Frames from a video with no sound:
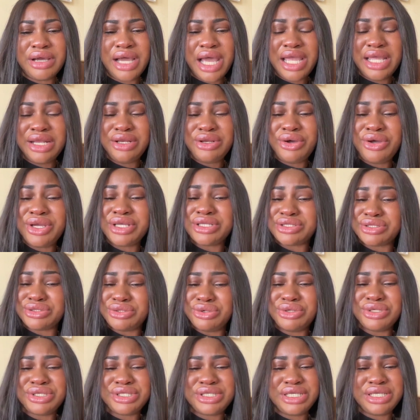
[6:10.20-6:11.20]
I know it's
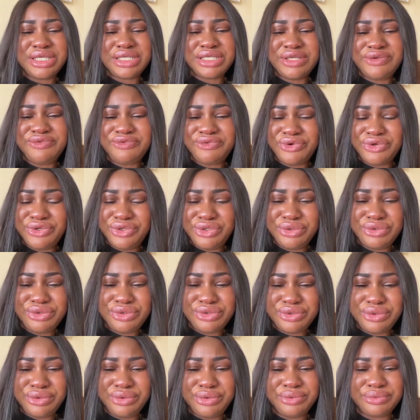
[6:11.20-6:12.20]
not easy for you
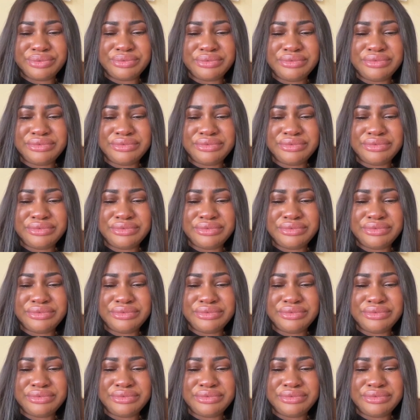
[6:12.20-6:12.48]
to.